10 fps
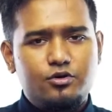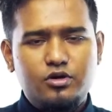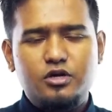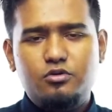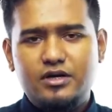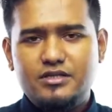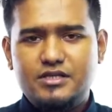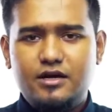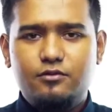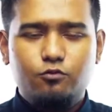You need to
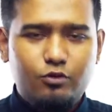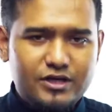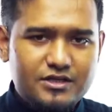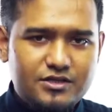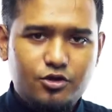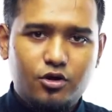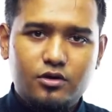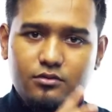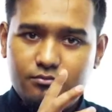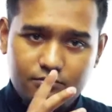understand what is
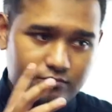your